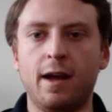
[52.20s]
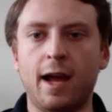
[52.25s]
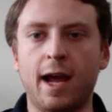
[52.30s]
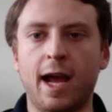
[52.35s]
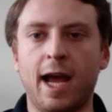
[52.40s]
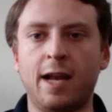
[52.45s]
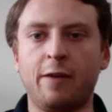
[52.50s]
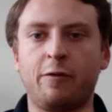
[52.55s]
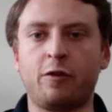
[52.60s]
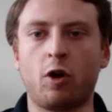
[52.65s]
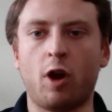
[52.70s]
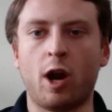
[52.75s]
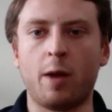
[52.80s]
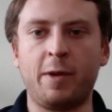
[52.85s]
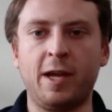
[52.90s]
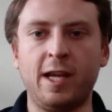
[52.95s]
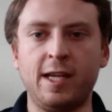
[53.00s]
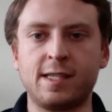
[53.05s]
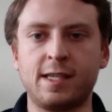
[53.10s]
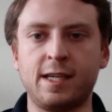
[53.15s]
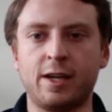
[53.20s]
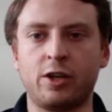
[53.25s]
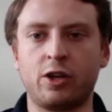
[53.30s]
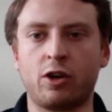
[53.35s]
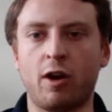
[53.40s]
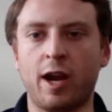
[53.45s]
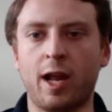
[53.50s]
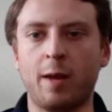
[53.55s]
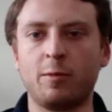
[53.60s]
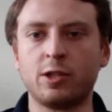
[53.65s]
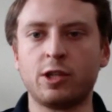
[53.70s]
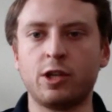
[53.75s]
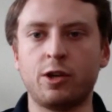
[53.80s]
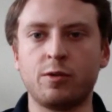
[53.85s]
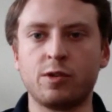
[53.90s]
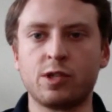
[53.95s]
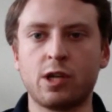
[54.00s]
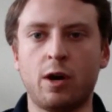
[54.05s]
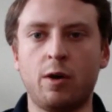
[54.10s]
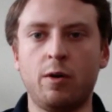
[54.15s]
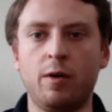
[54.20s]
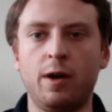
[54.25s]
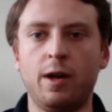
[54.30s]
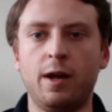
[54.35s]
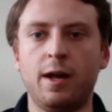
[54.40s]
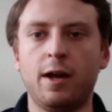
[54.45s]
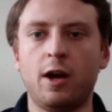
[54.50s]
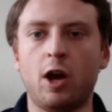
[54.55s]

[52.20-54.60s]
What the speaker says: And if you're on a PC and you're unable to do so,